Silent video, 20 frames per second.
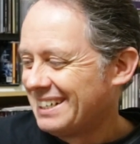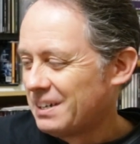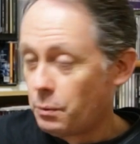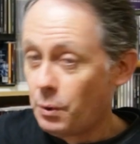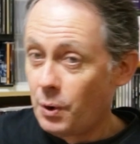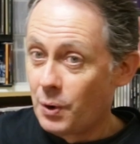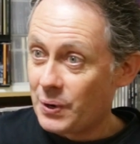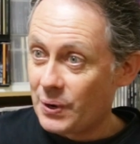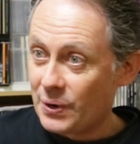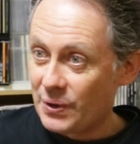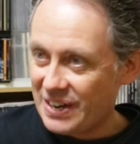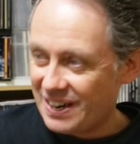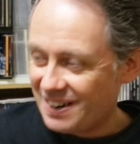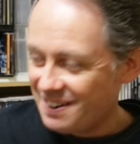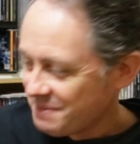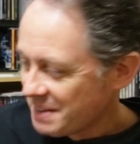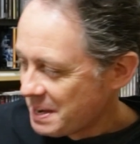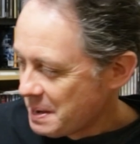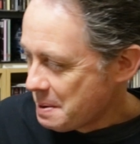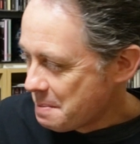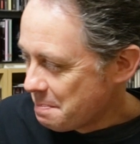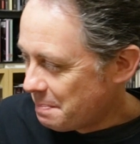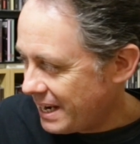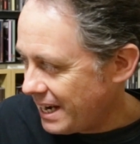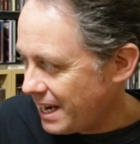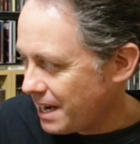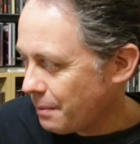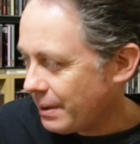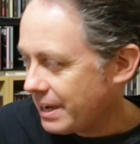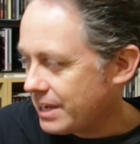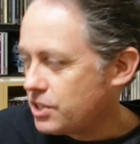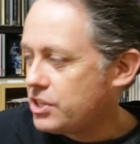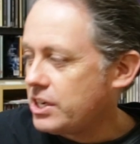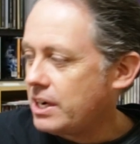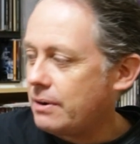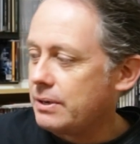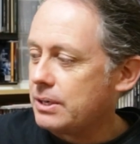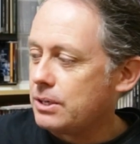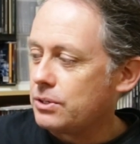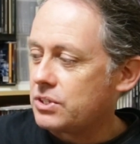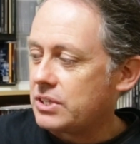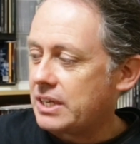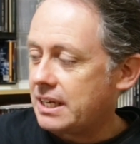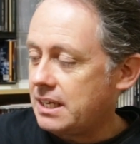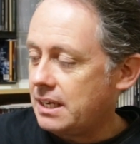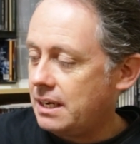Won't go there. But anyway, Jerry Doucette.